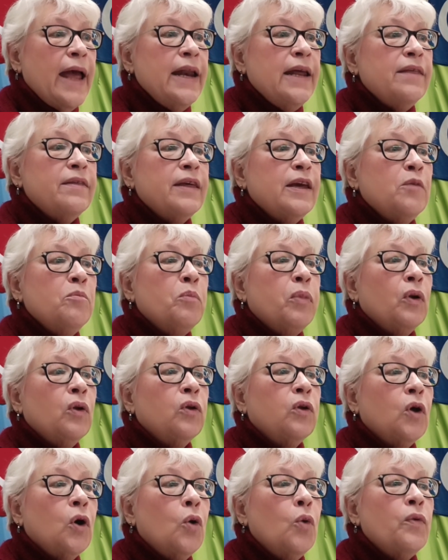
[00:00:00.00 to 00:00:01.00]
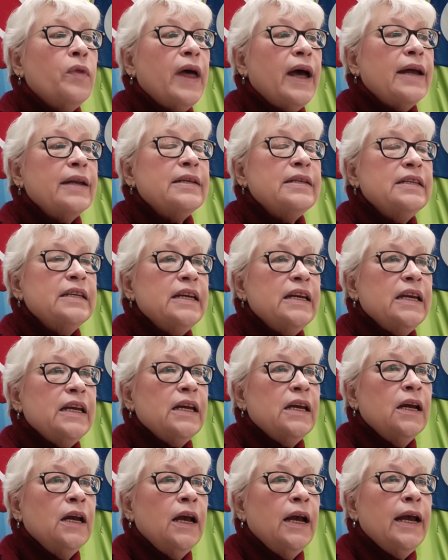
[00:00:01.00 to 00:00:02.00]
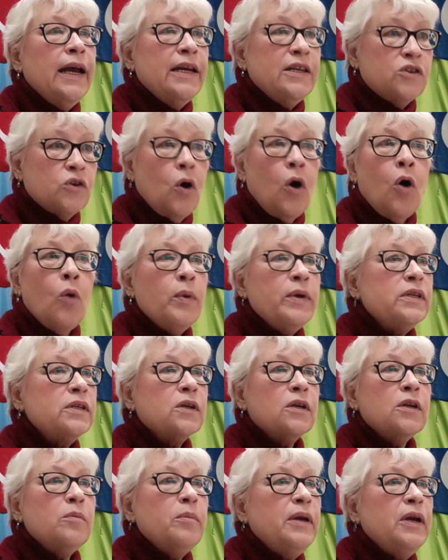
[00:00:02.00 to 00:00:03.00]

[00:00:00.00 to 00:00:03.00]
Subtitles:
anything below that D is always going to